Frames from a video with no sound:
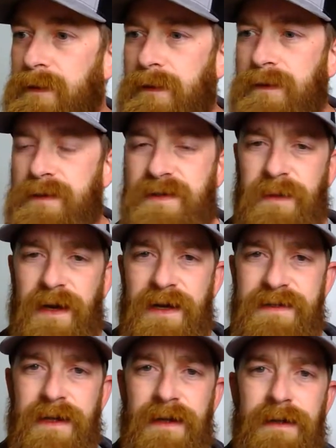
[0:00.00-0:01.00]
Talking to some
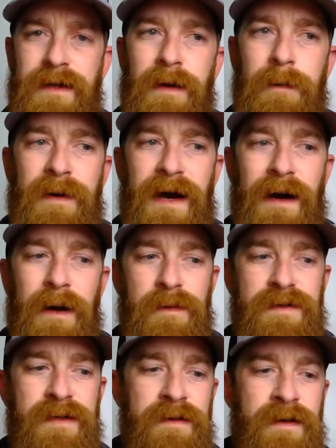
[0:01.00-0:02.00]
guys lately
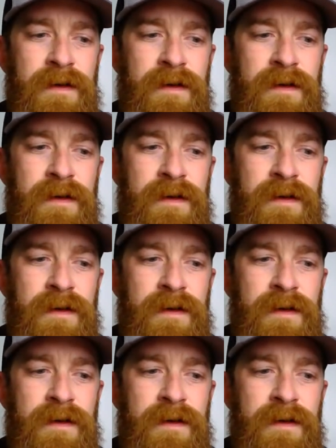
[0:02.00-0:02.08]
about